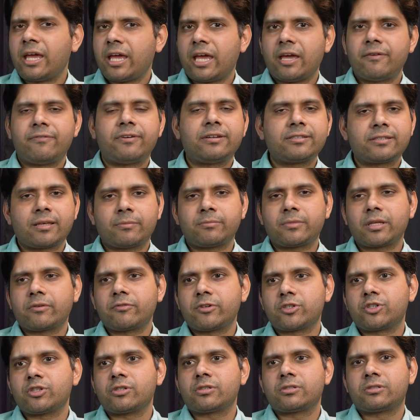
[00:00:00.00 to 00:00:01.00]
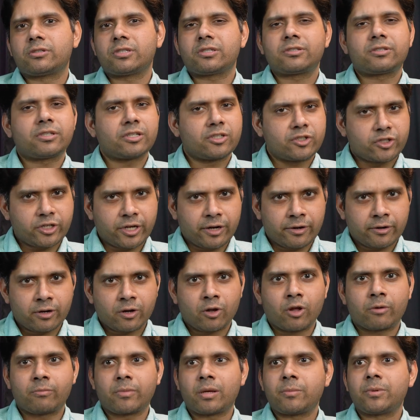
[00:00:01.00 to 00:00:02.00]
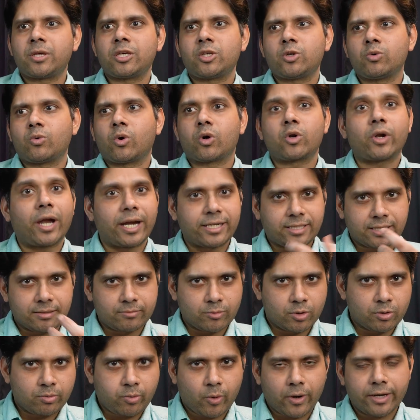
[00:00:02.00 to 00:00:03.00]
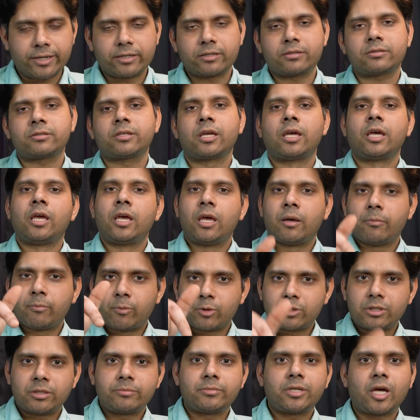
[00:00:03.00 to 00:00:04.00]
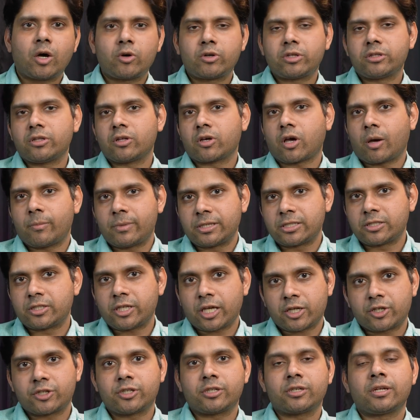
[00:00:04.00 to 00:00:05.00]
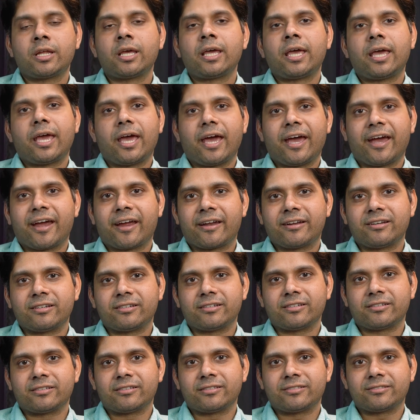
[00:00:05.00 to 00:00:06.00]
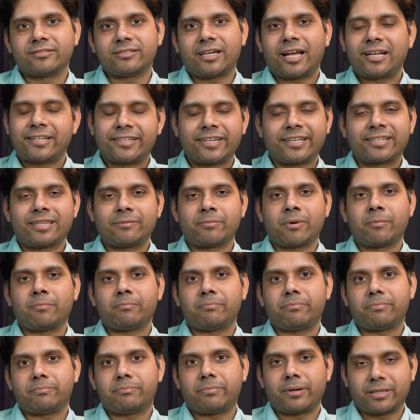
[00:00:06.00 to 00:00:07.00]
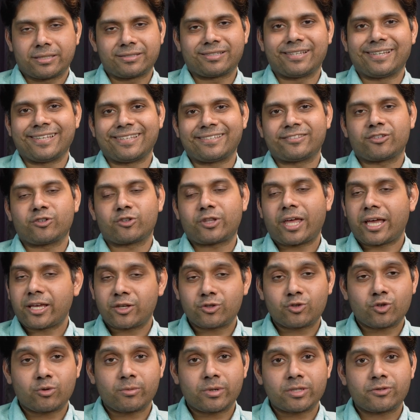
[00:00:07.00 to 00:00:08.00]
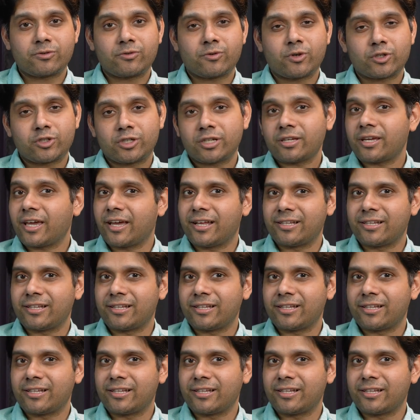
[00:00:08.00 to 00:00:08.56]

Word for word: If it is something which is just in general, or maybe you want to add some more pointers, put them down in the comment section and I'll take them up personally. So thank you so much for watching.